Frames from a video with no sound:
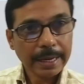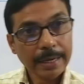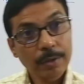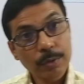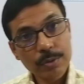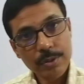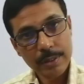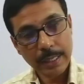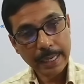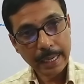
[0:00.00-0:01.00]
and
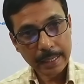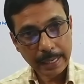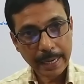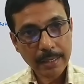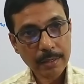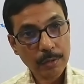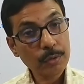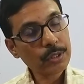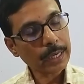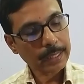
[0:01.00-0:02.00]
the cat
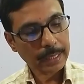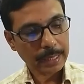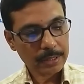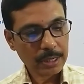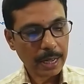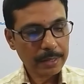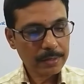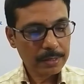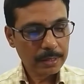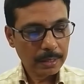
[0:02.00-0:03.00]
looks at the guest's
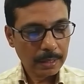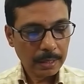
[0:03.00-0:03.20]
eyes.